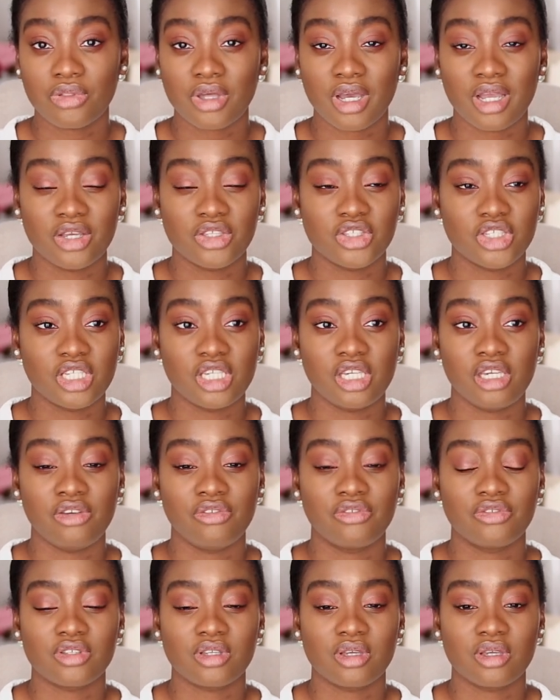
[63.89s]
I
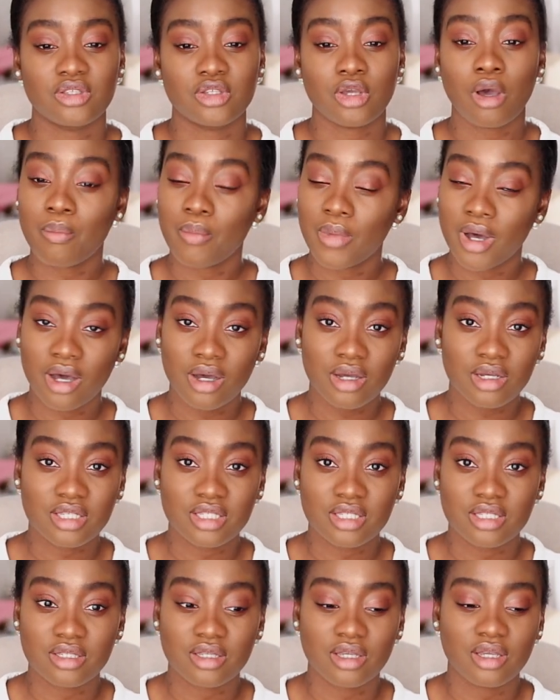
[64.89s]
achieved top
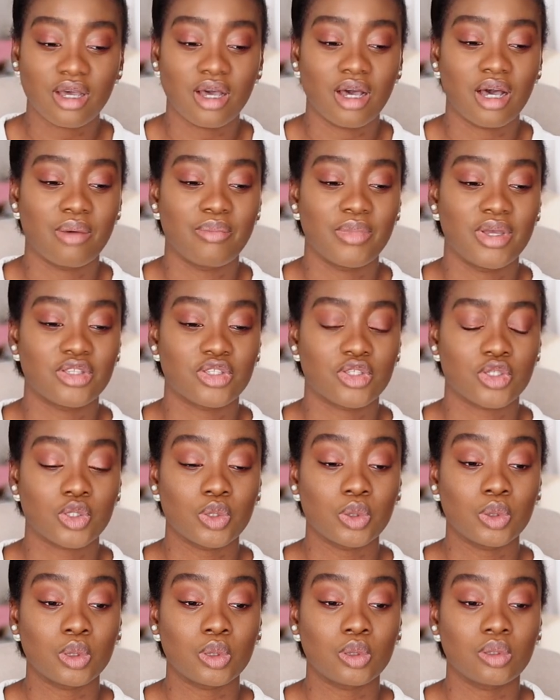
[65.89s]
marks at
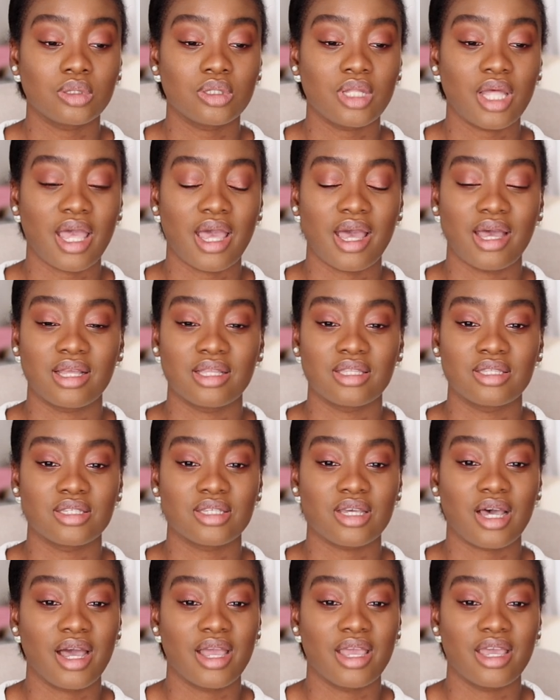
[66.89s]
school, and
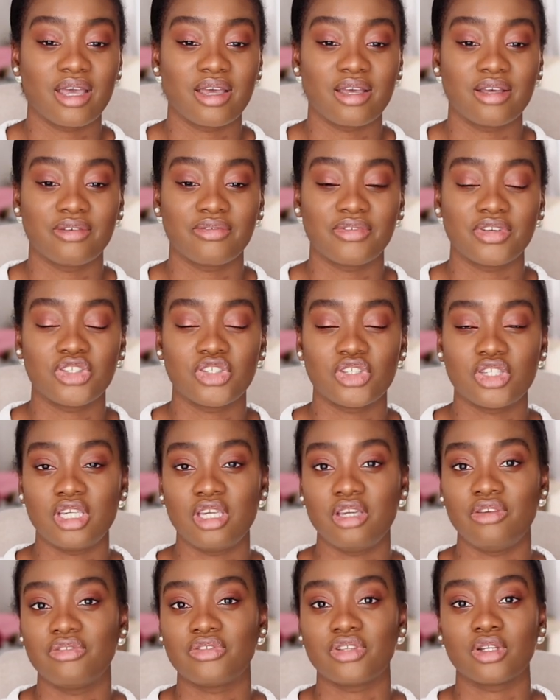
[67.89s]
I have
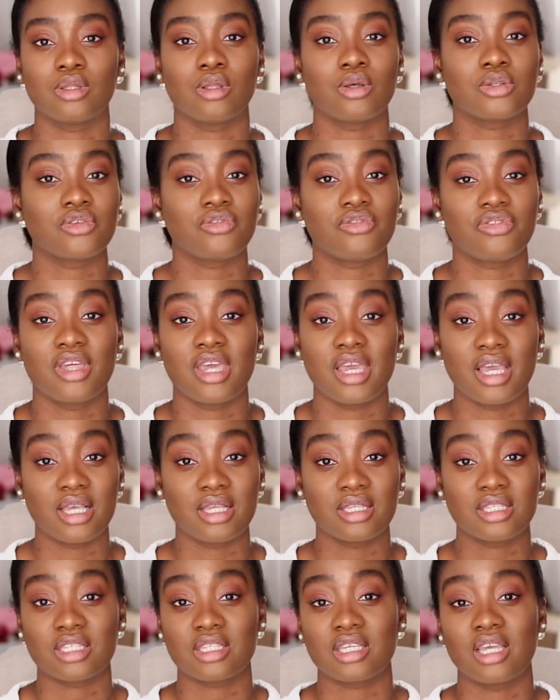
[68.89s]
achieved a lot of
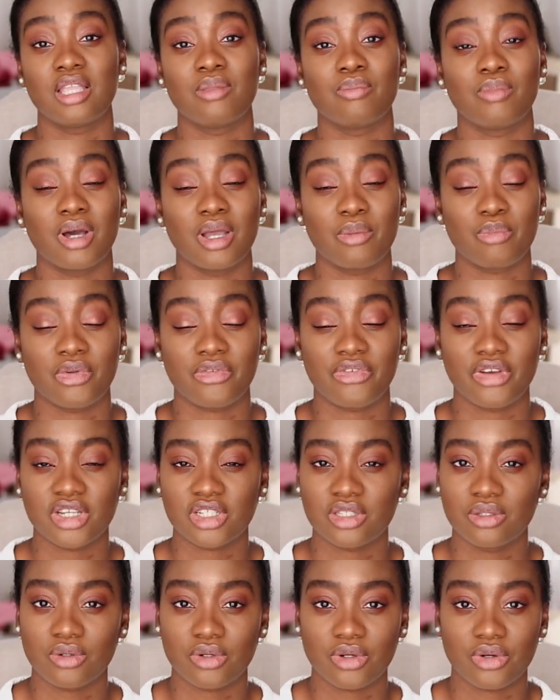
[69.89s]
things in my
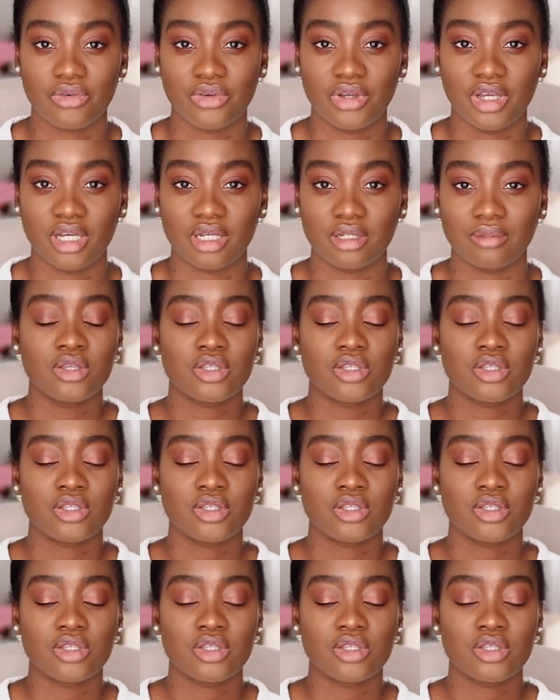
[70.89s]
professional career.